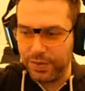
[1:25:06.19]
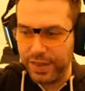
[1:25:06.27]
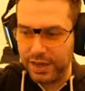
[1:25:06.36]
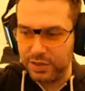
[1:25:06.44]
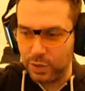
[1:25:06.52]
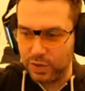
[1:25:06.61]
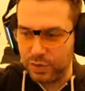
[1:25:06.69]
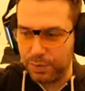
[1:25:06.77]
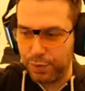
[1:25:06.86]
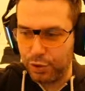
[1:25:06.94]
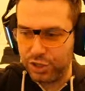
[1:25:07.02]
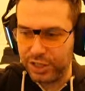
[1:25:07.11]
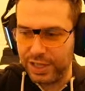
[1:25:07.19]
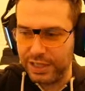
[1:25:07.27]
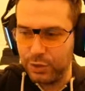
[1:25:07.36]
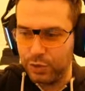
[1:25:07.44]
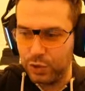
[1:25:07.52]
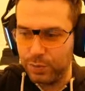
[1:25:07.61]
That is also pushing
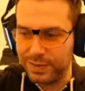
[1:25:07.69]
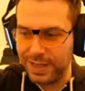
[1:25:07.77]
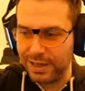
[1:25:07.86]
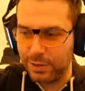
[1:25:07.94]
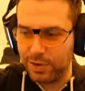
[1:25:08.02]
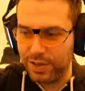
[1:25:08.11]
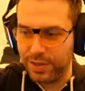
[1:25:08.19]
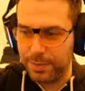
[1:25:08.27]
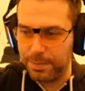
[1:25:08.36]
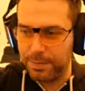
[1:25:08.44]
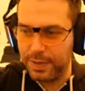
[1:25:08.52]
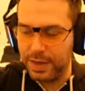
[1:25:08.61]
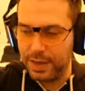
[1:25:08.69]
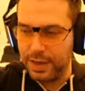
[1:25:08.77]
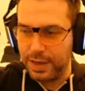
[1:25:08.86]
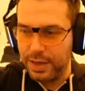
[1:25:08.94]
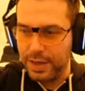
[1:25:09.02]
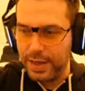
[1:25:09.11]
YouTube's algorithm.
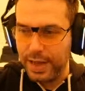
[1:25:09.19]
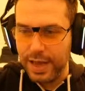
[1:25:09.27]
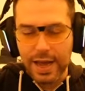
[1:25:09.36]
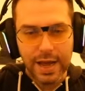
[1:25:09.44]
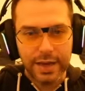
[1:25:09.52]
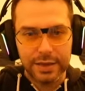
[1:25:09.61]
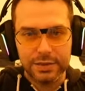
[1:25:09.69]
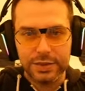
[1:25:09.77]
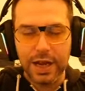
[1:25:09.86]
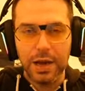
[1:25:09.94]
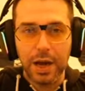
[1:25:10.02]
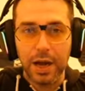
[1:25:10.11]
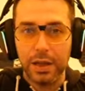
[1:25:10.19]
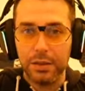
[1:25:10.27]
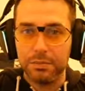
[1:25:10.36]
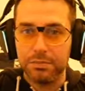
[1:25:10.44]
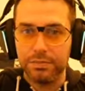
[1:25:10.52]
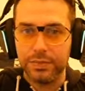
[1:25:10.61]
And yeah, I'll
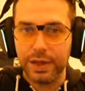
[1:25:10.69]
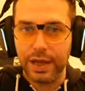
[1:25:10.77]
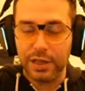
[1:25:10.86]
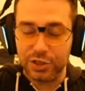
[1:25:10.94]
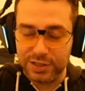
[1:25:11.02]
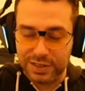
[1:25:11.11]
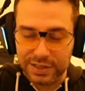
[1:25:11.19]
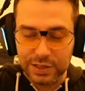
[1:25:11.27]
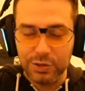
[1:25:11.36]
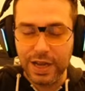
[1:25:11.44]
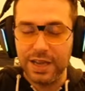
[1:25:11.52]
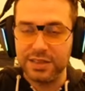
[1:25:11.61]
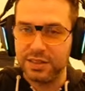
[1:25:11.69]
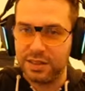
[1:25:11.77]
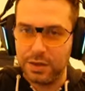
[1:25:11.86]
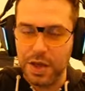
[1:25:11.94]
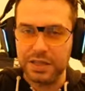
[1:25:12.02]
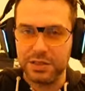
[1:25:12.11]
I'll just see you guys in the
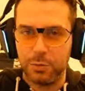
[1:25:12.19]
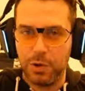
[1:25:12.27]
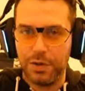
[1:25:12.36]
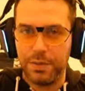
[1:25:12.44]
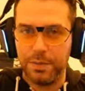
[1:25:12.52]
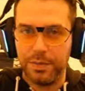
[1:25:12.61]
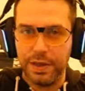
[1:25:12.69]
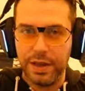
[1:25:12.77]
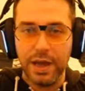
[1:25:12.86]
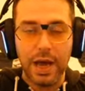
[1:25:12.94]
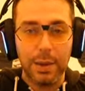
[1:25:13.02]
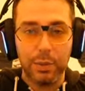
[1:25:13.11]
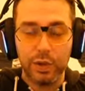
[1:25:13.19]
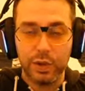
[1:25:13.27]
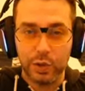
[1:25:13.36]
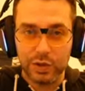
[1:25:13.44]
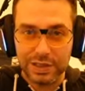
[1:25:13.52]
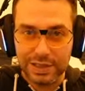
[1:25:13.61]
next one. I'm gonna
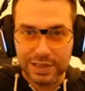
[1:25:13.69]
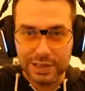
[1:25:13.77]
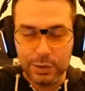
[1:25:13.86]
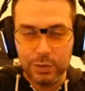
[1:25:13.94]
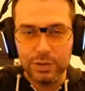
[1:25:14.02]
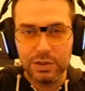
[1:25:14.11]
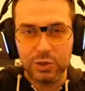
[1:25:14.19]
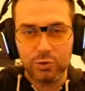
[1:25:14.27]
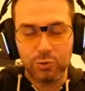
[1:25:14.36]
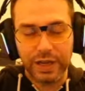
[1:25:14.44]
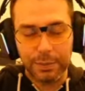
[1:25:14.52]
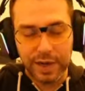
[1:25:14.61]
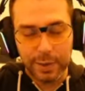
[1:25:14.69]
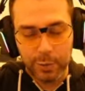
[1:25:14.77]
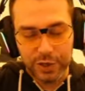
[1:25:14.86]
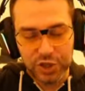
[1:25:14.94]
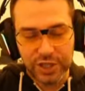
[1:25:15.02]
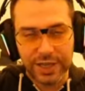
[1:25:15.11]
continue doing my
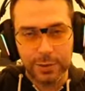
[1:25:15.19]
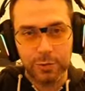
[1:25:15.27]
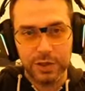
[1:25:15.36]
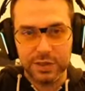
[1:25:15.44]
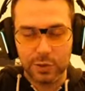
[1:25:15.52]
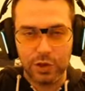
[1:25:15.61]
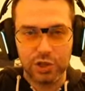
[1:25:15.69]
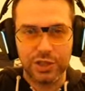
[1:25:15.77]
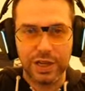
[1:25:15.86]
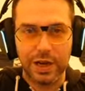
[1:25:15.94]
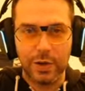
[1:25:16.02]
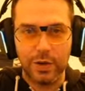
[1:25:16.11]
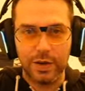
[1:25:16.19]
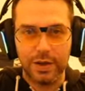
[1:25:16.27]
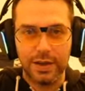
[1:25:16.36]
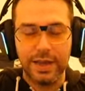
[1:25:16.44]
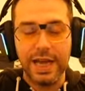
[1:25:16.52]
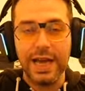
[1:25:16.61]
Witch King research now.
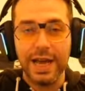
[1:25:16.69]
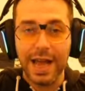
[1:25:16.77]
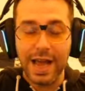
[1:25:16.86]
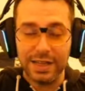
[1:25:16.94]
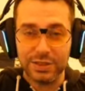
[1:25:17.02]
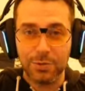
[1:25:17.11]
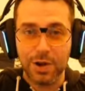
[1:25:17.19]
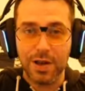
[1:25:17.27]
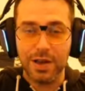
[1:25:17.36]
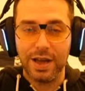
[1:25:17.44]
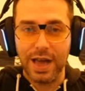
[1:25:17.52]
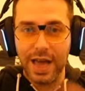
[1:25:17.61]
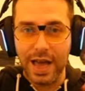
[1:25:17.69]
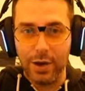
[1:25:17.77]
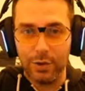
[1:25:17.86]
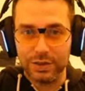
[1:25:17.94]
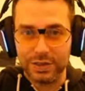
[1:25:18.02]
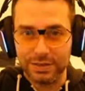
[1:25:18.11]
Ezra,
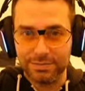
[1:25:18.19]
out.